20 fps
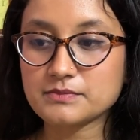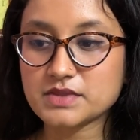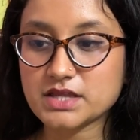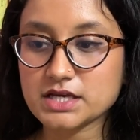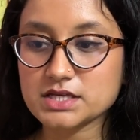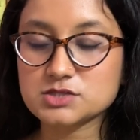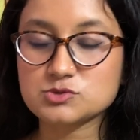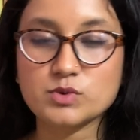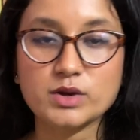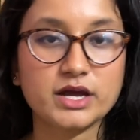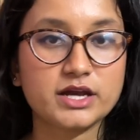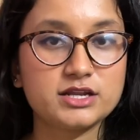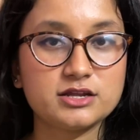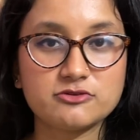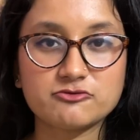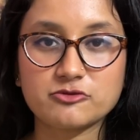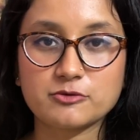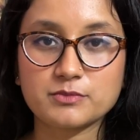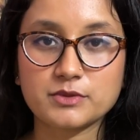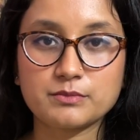things were
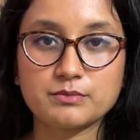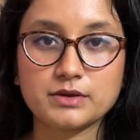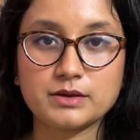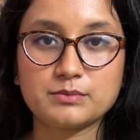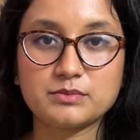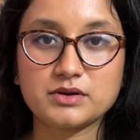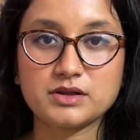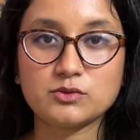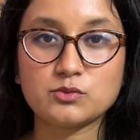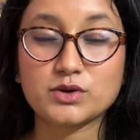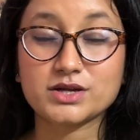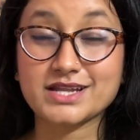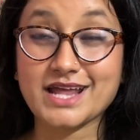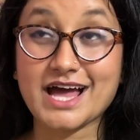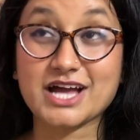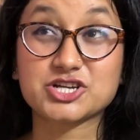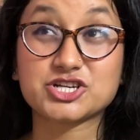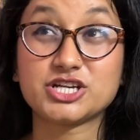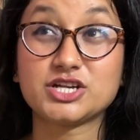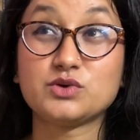hidden from the people, what
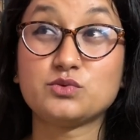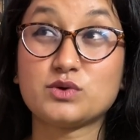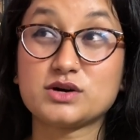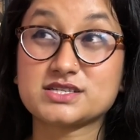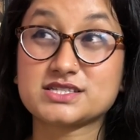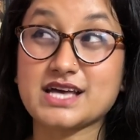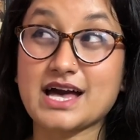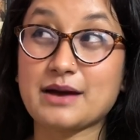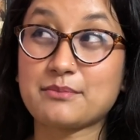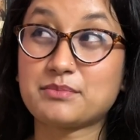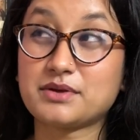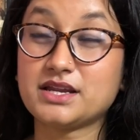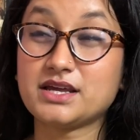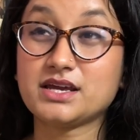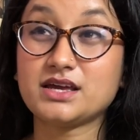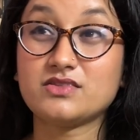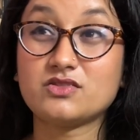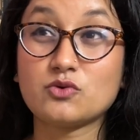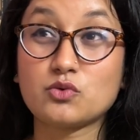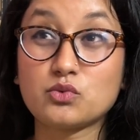actually was
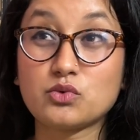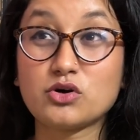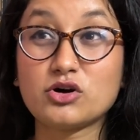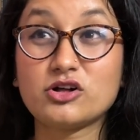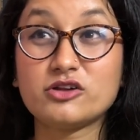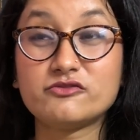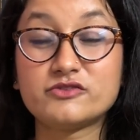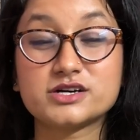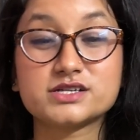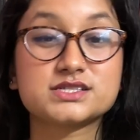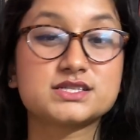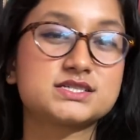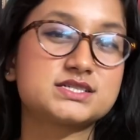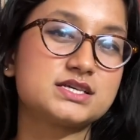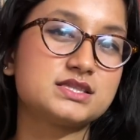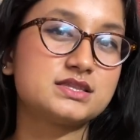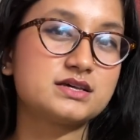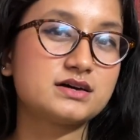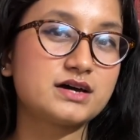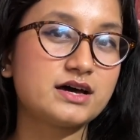happening in the world versus
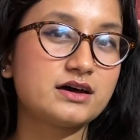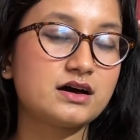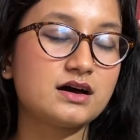in the